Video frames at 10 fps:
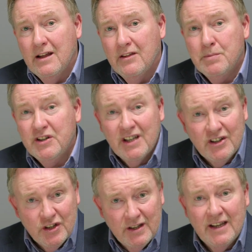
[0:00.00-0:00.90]
The
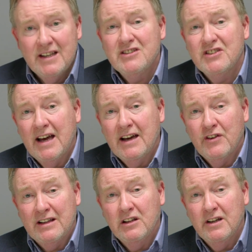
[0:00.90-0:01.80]
prediction is that
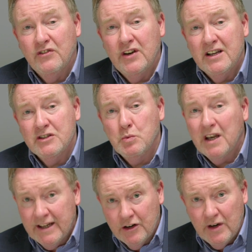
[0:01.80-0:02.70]
rental arrears
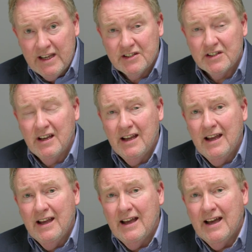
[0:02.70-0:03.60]
will increase
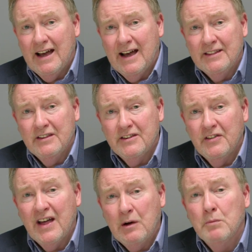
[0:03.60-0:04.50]
and
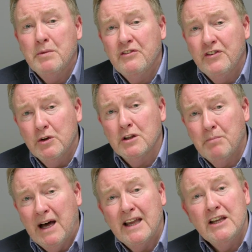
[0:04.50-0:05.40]
that will be fueled
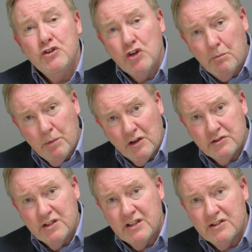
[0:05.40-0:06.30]
by job
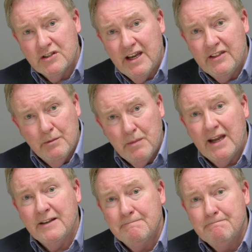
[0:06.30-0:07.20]
losses in the main.